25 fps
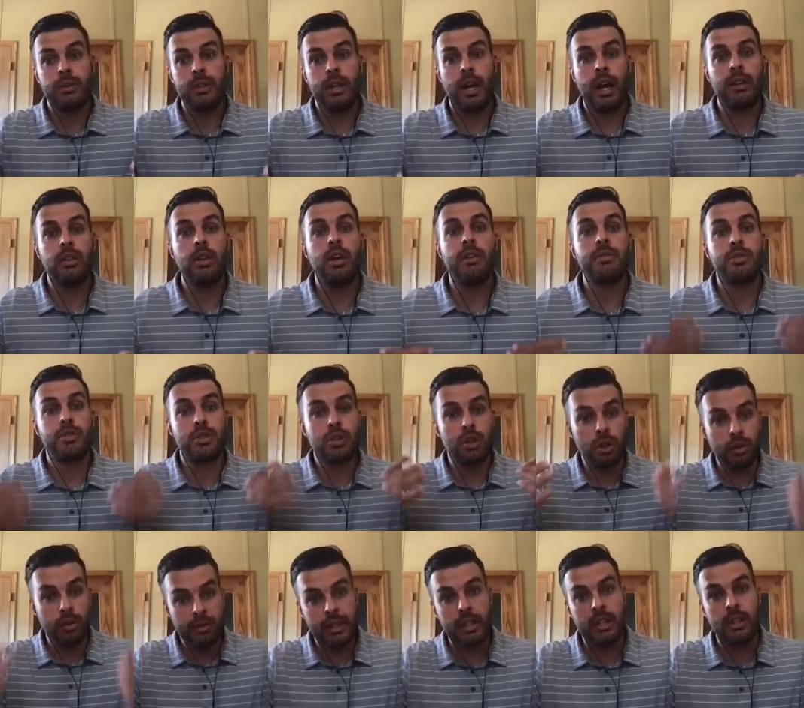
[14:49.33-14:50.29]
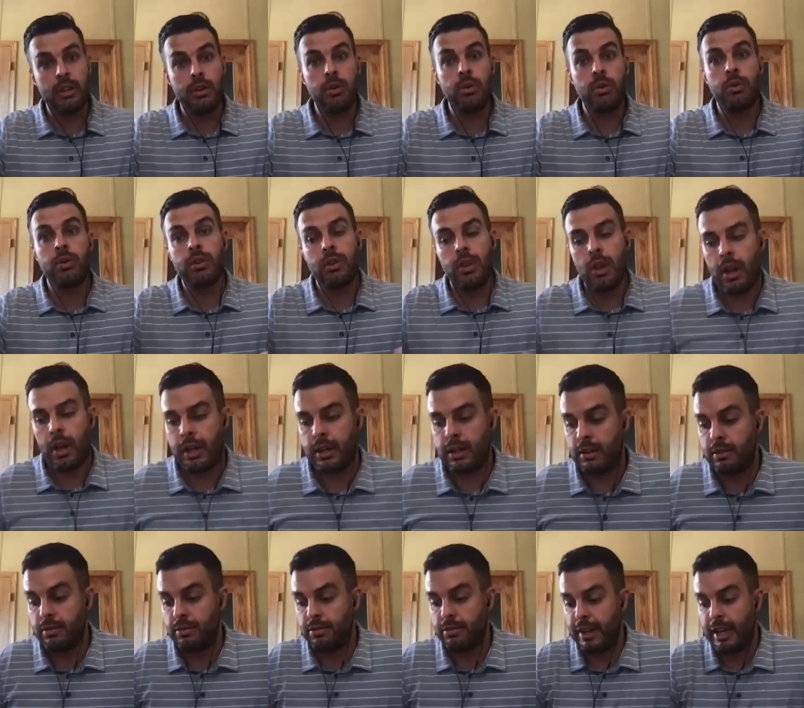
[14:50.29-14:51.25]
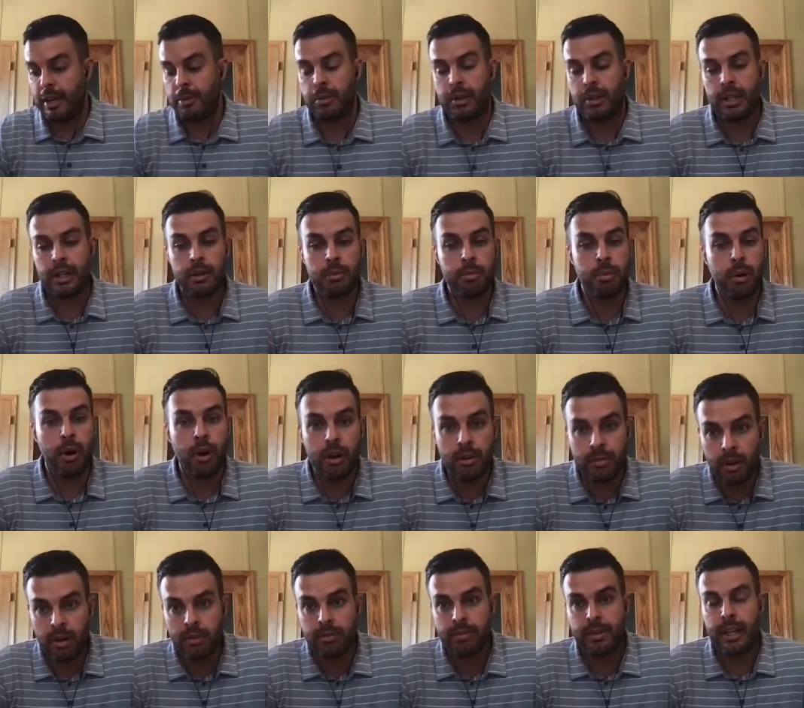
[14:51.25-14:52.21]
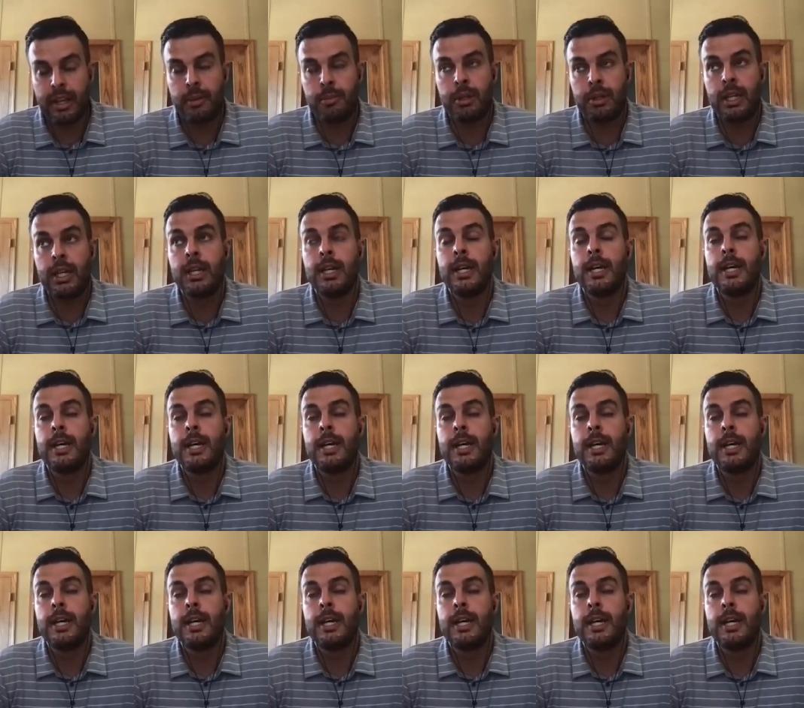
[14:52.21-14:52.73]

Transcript: I love serving you, client and family. You're part of our family.